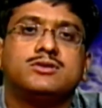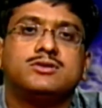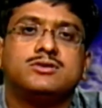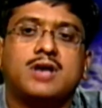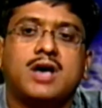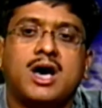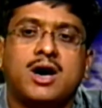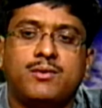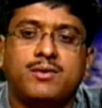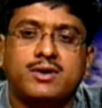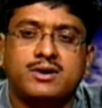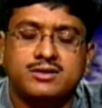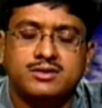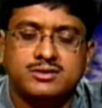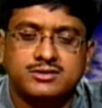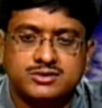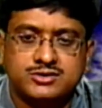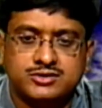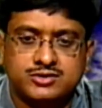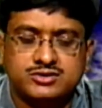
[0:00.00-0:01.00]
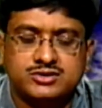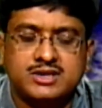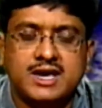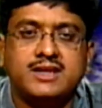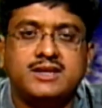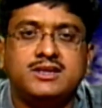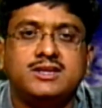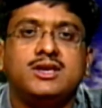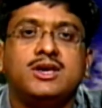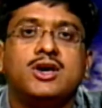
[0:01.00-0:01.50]
our
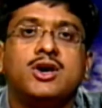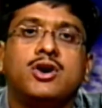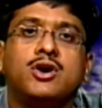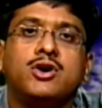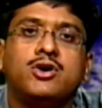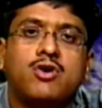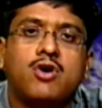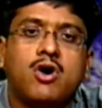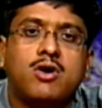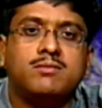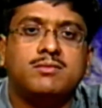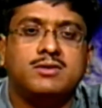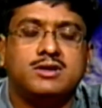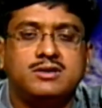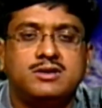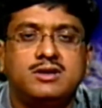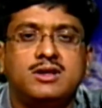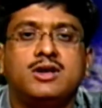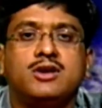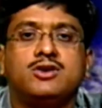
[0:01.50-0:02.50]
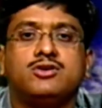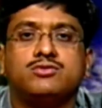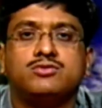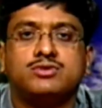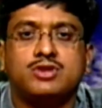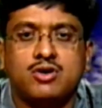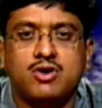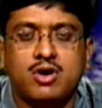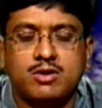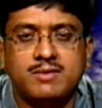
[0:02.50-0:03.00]
society, normal to the
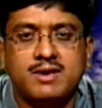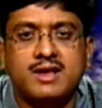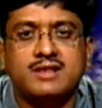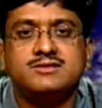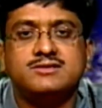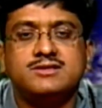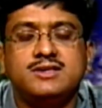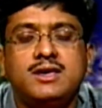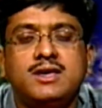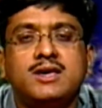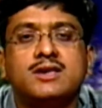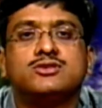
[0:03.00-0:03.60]
normalcy.